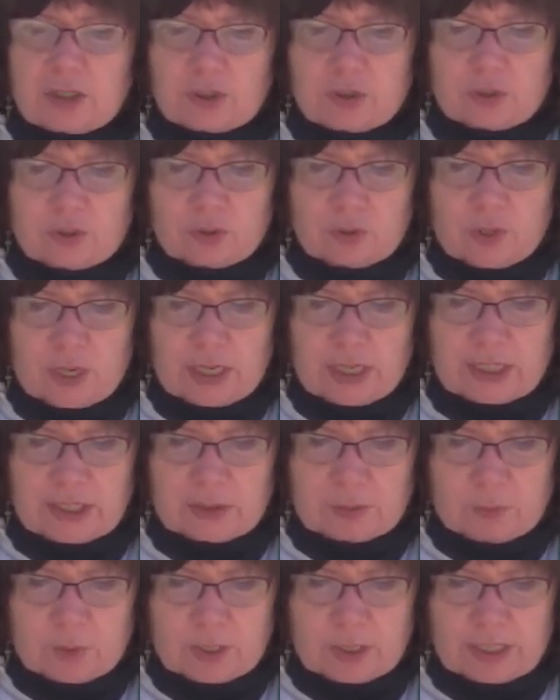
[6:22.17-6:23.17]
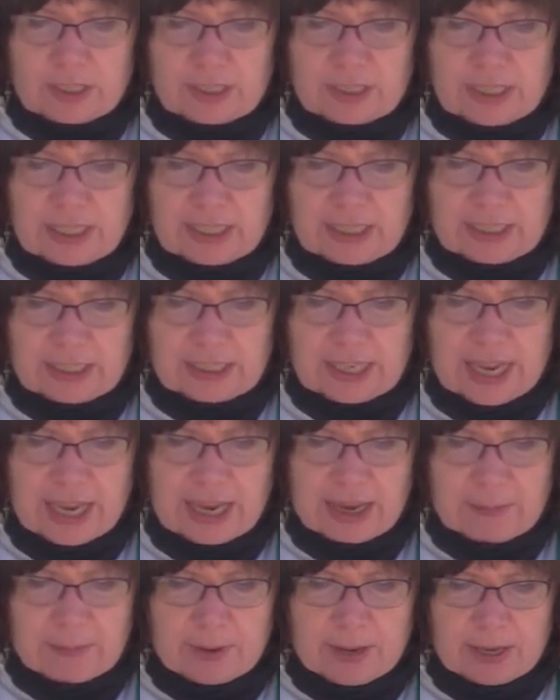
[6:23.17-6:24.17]
treatise, and what does he
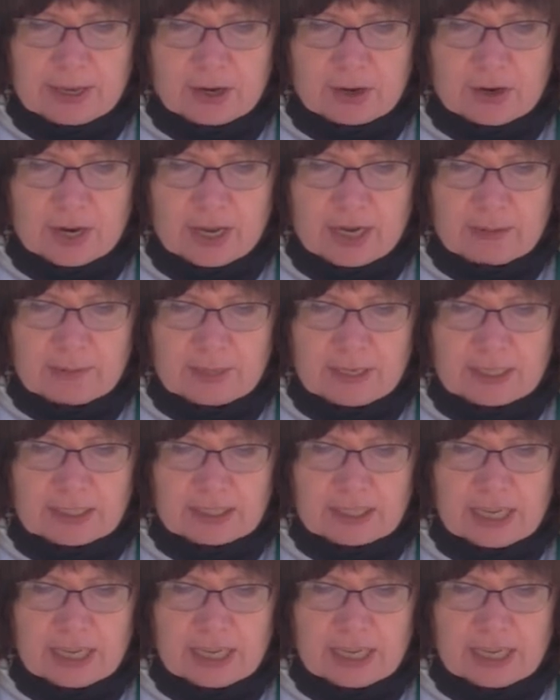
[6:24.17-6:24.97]
say about our enemies?